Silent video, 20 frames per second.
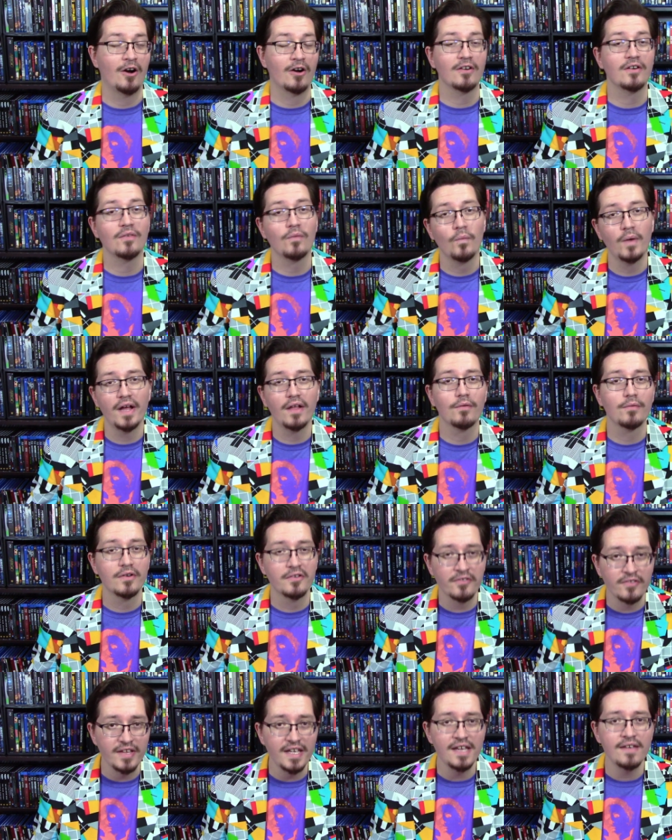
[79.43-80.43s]
aren't well
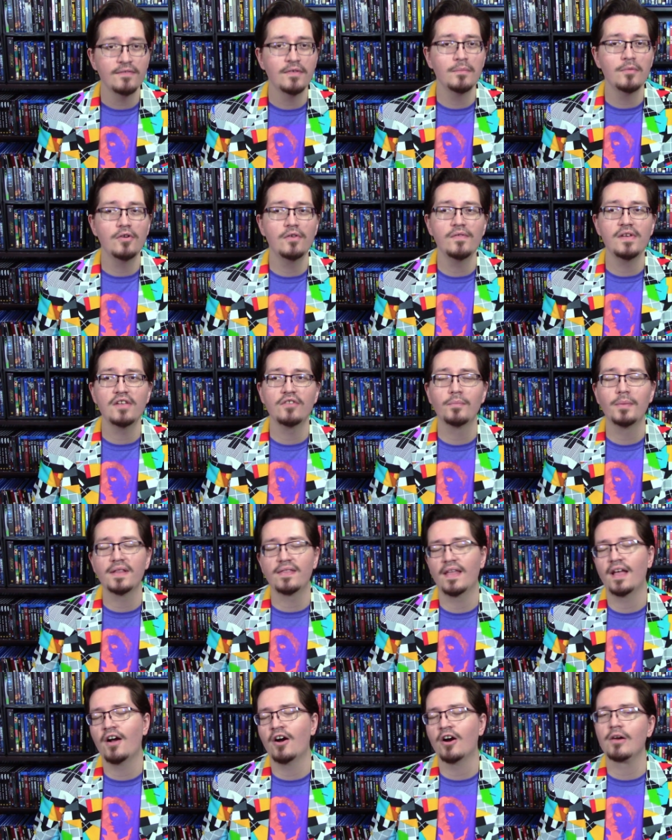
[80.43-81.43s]
received movies,
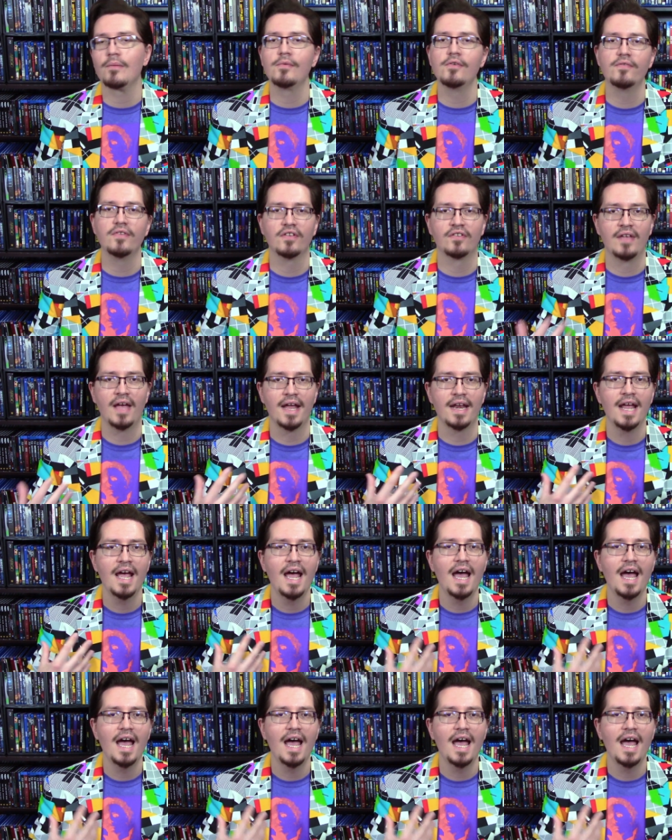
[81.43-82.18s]
but they are movies that